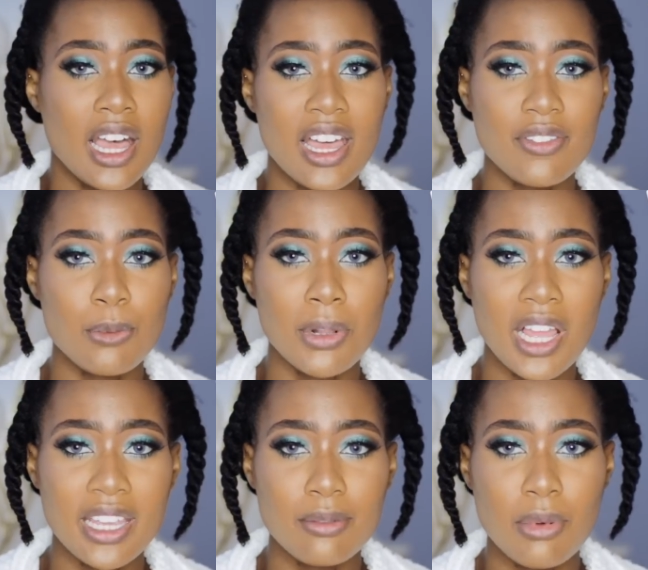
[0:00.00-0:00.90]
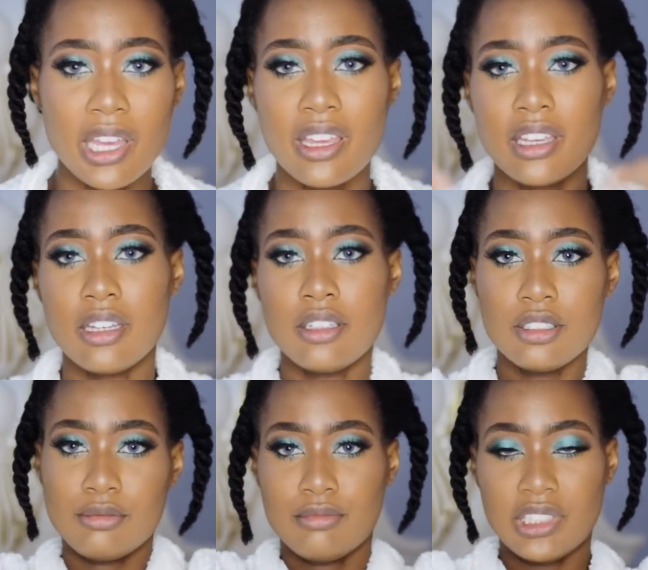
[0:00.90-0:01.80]
I've applied my
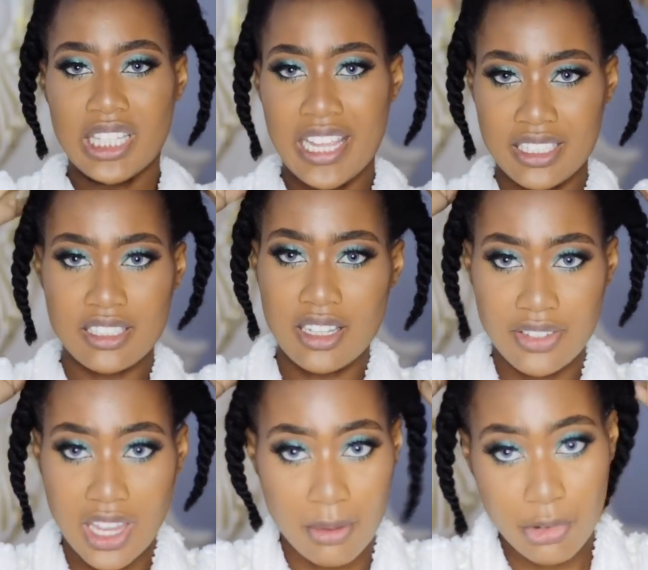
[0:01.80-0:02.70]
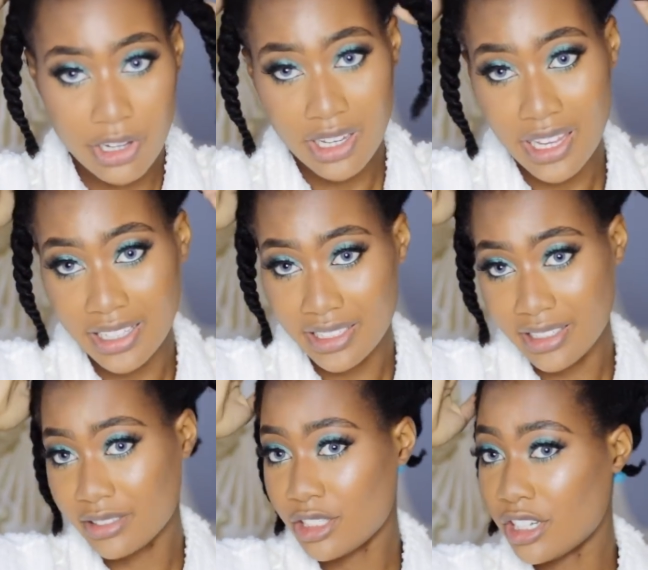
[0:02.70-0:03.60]
lashes off camera and
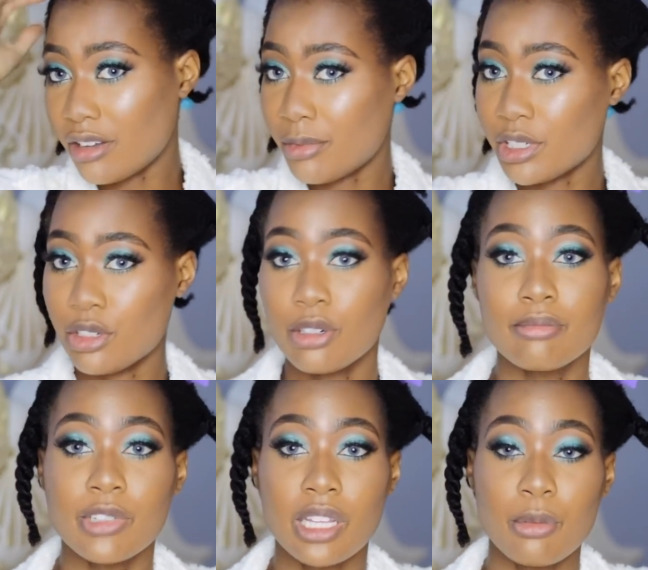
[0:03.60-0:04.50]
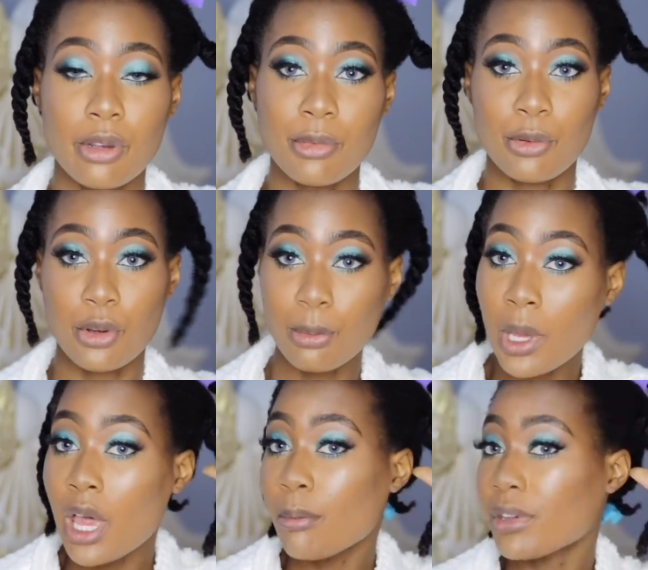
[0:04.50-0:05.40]
I took off my shirt and I'm wearing my robe
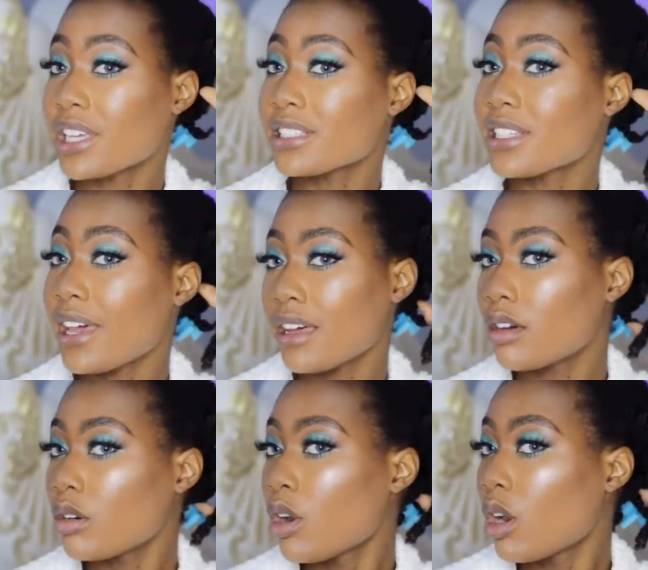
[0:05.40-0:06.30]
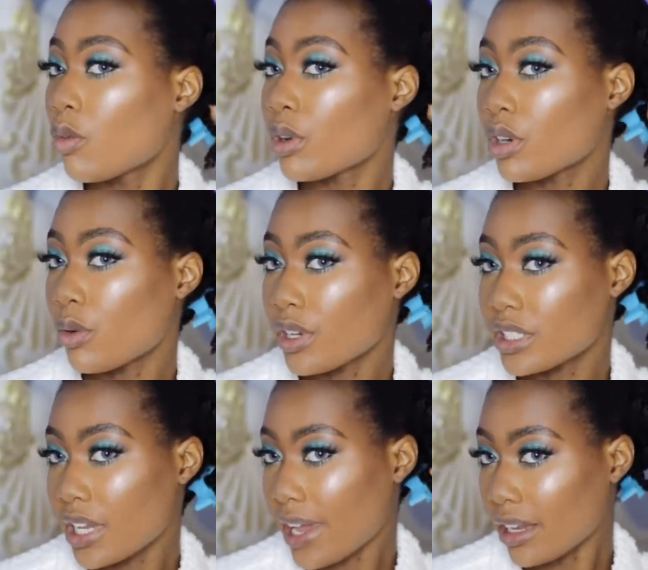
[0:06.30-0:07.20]
because now we're going
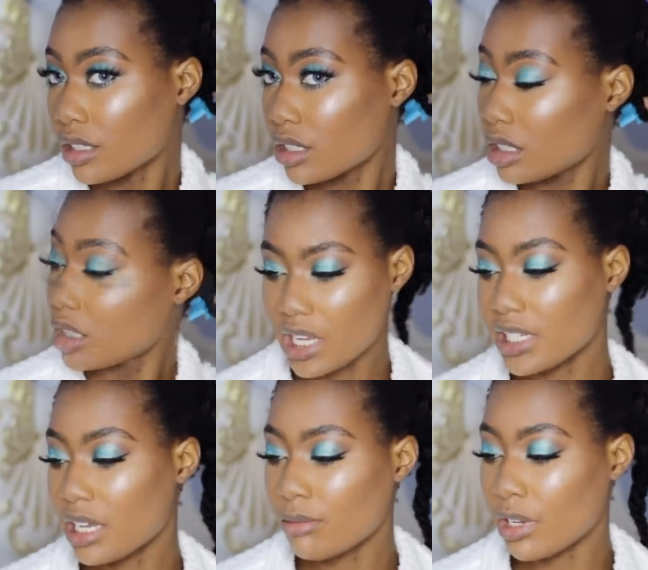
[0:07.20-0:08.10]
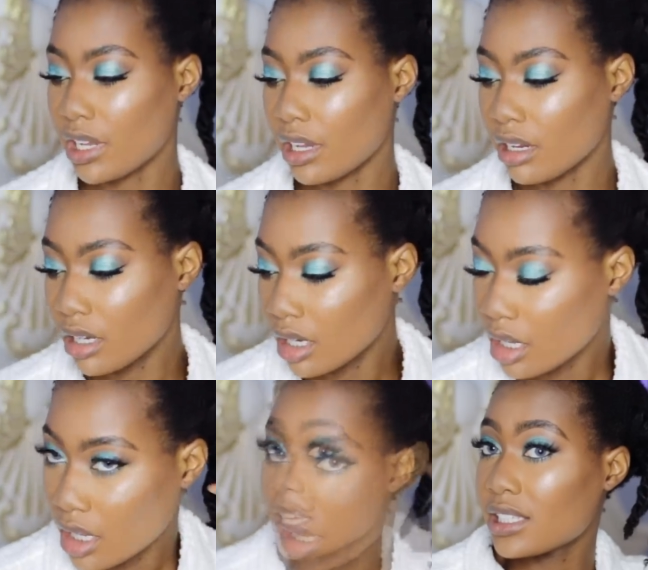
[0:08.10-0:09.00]
to actually take down my hair.
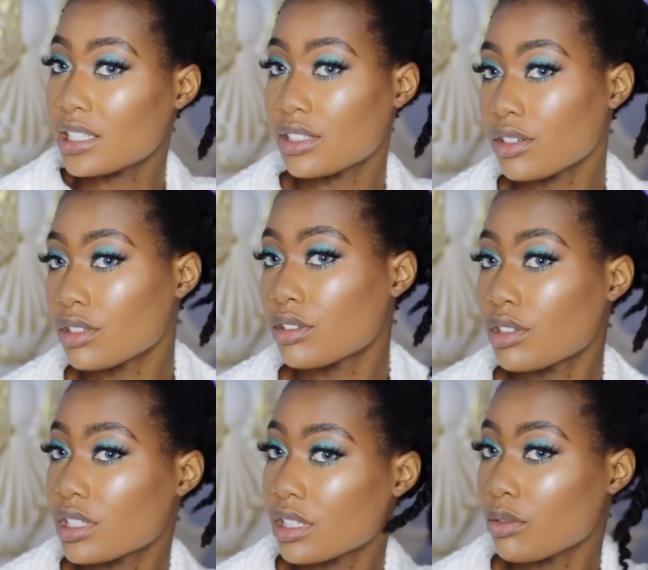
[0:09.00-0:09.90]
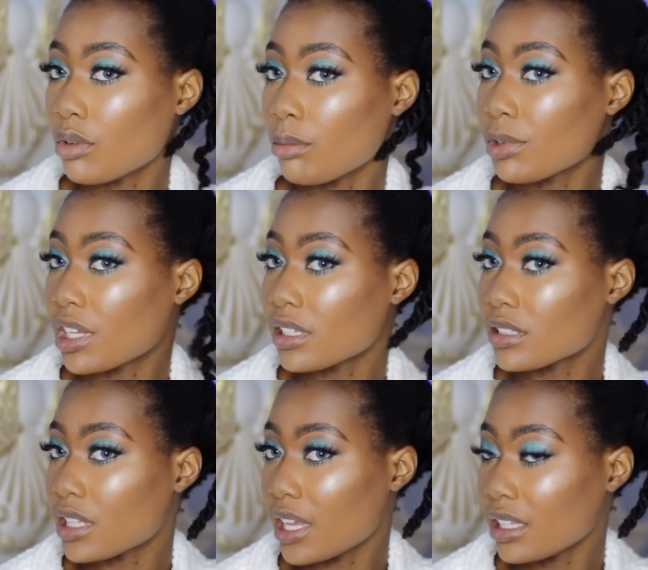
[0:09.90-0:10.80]
It's easier to do this in the robe because
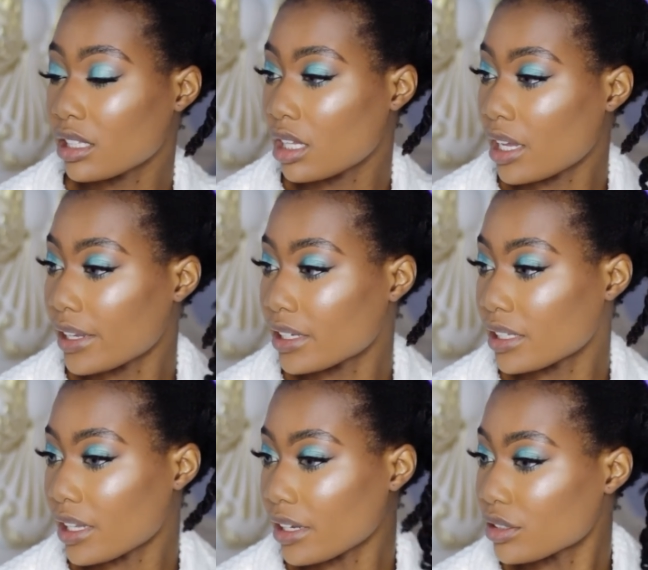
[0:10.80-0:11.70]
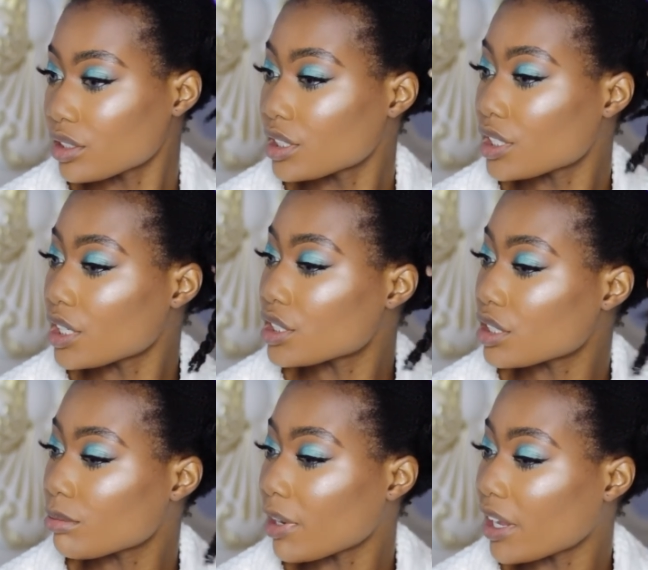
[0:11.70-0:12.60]
then I can actually change
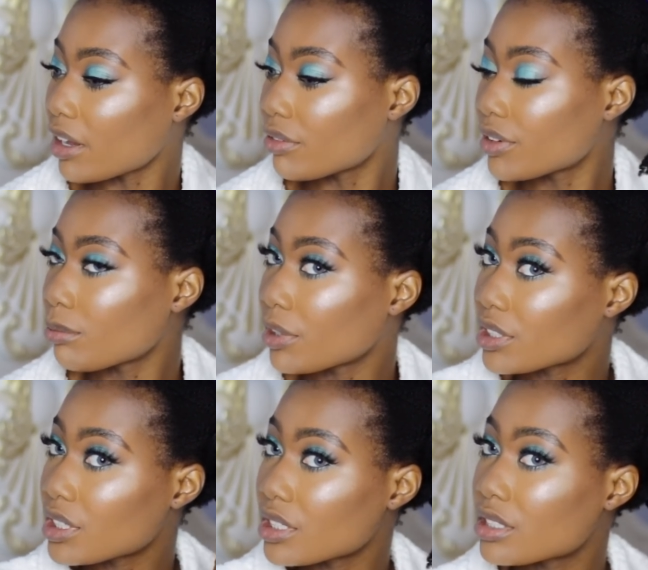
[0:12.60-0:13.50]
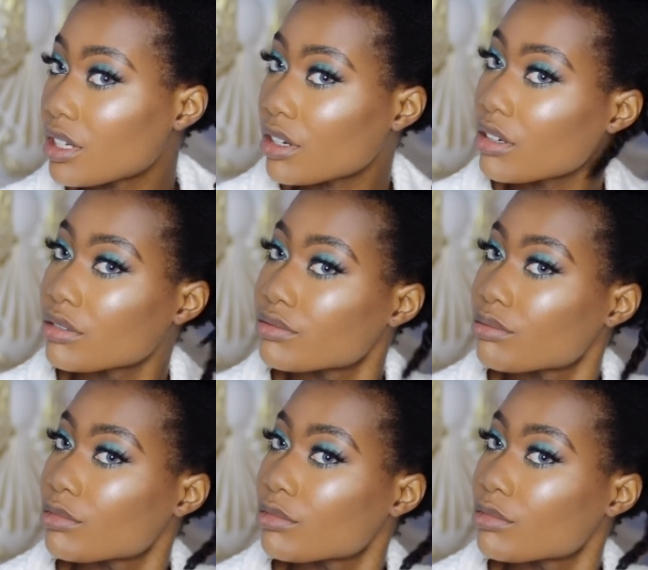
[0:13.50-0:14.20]
into my outfit much easier